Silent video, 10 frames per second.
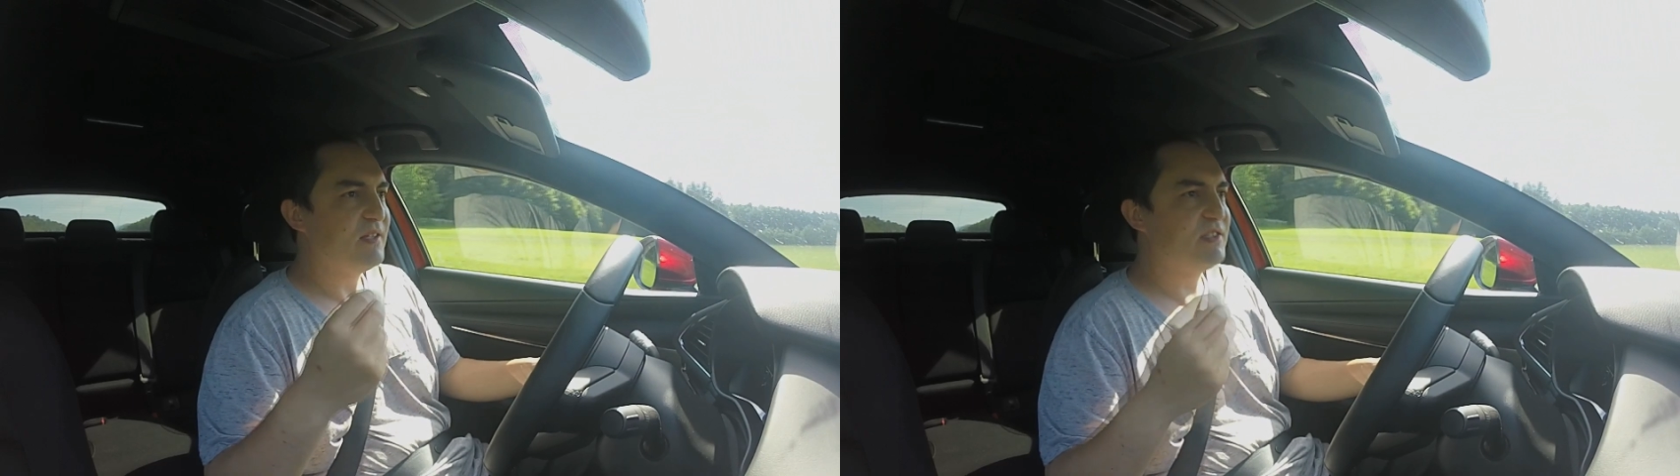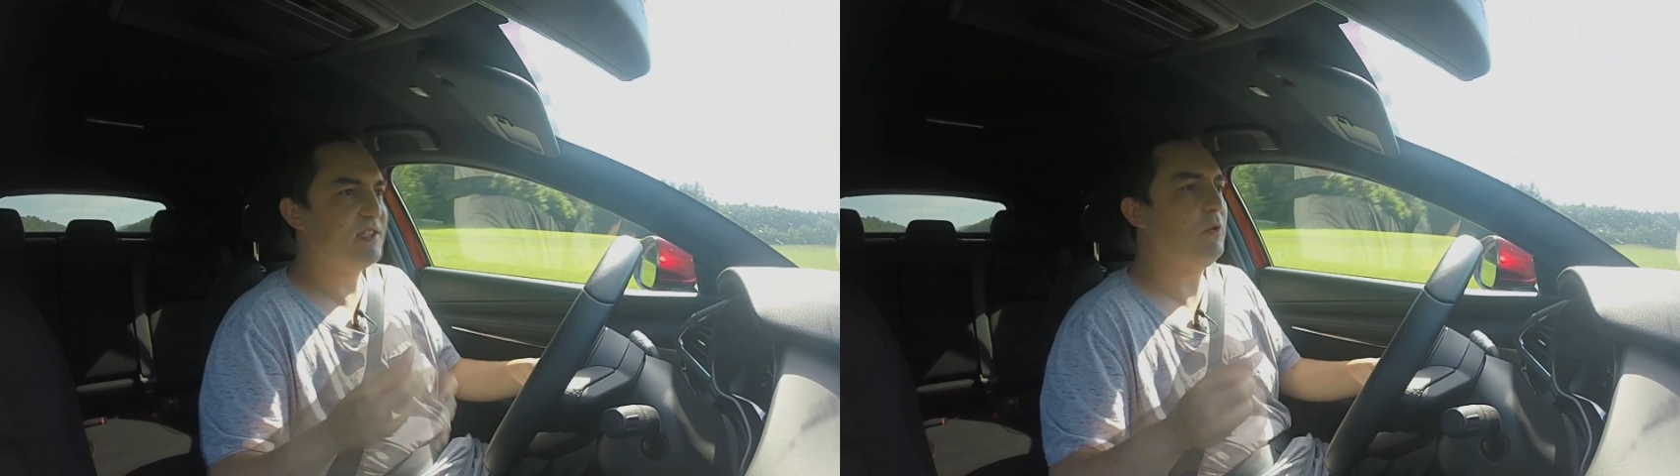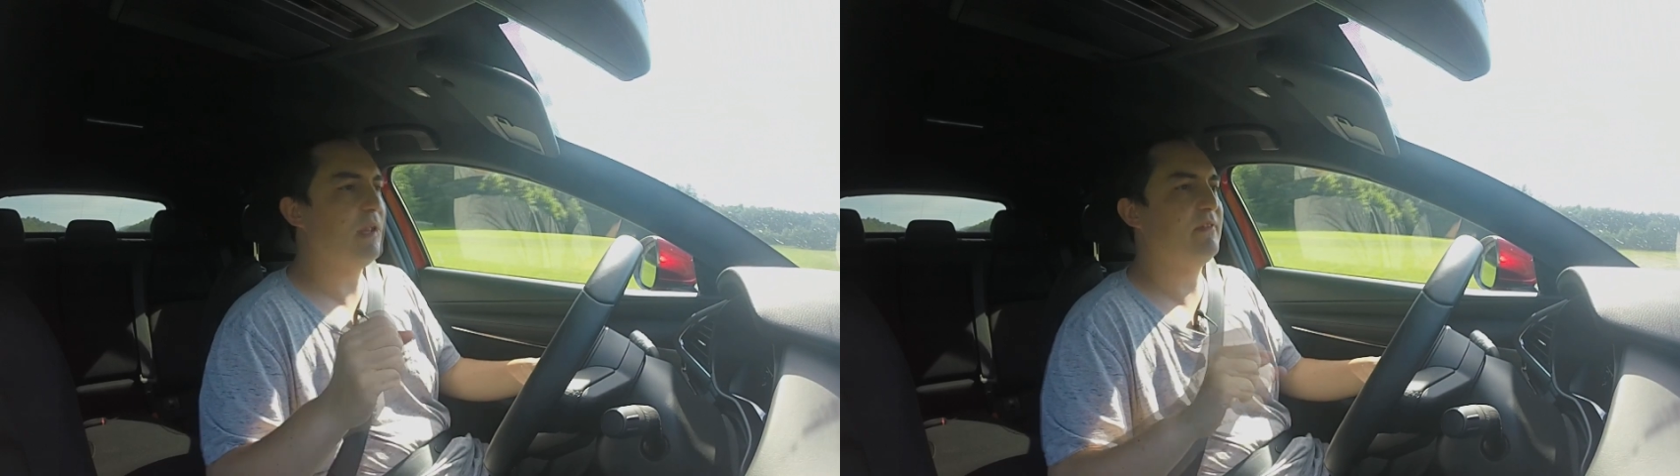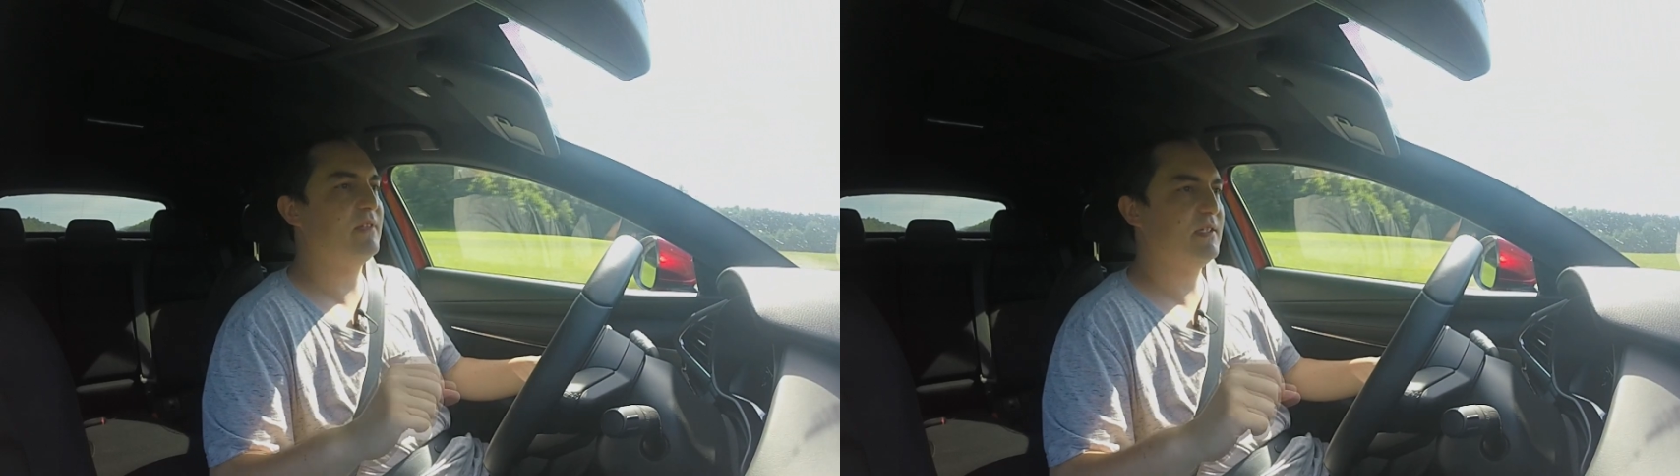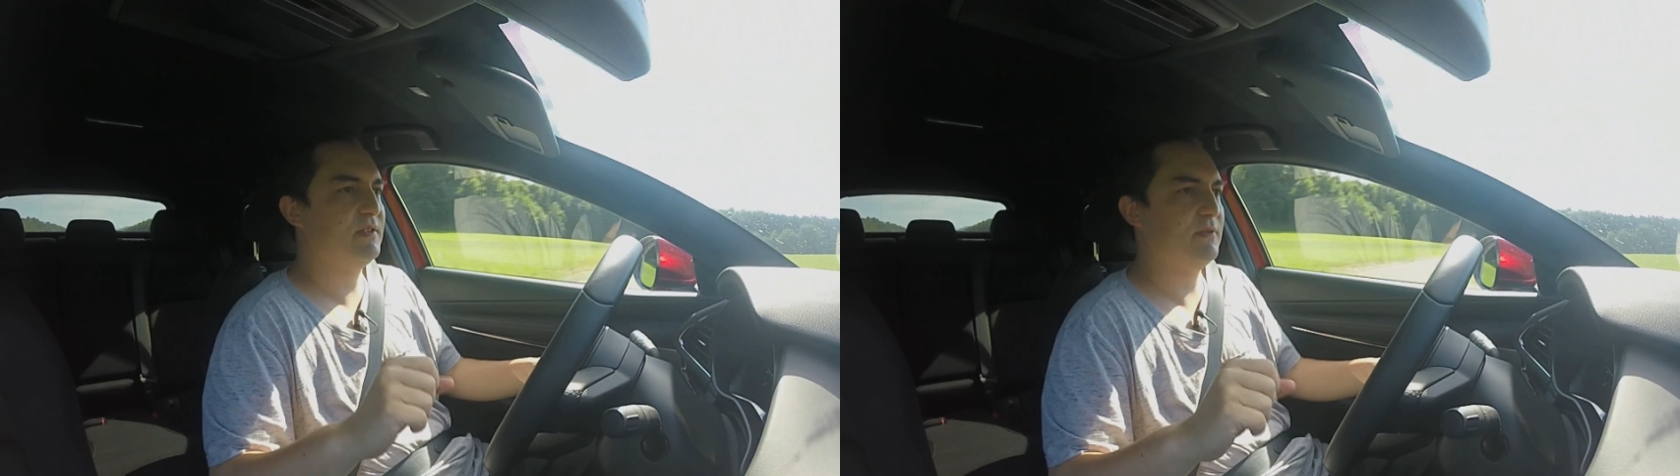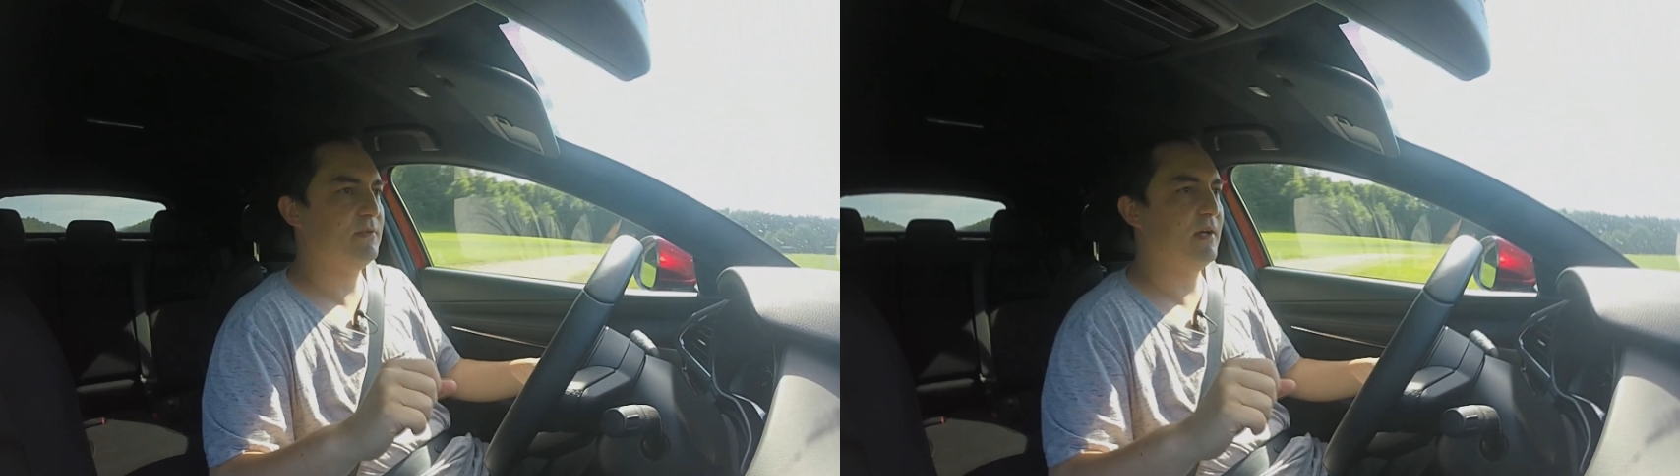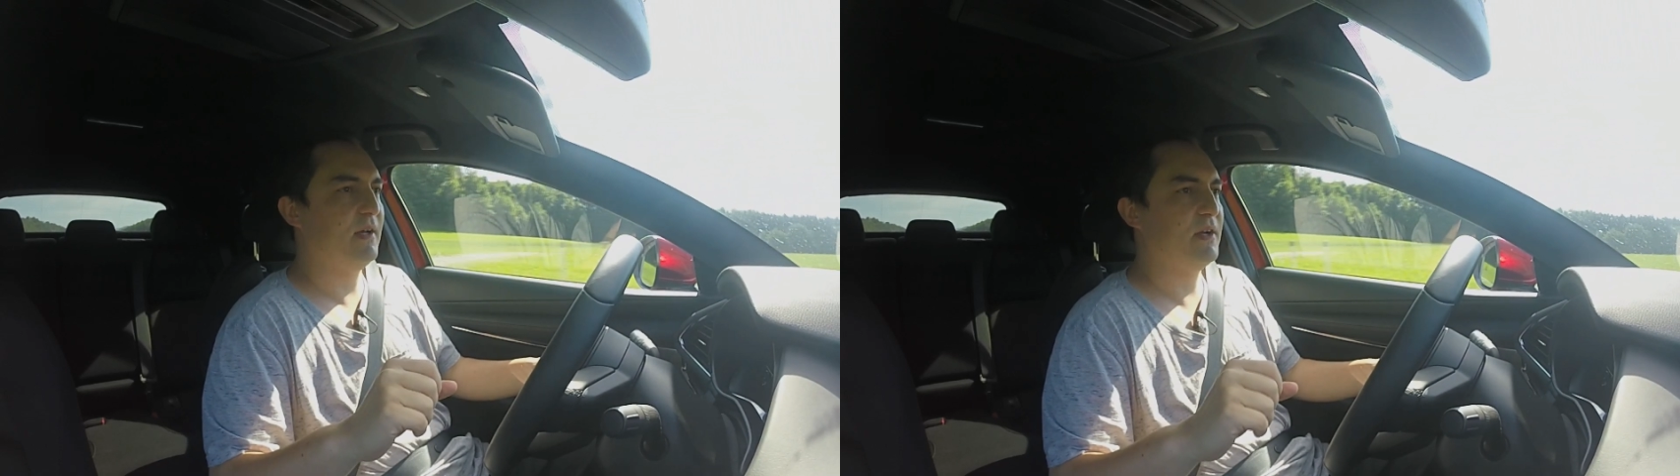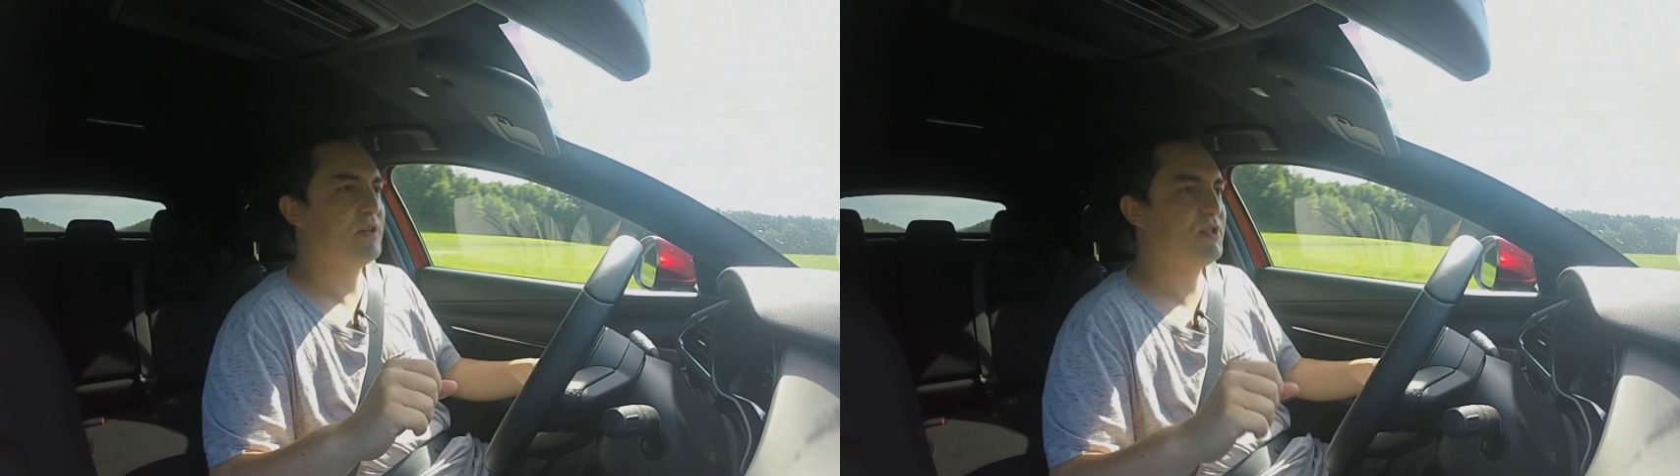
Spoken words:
so lovely to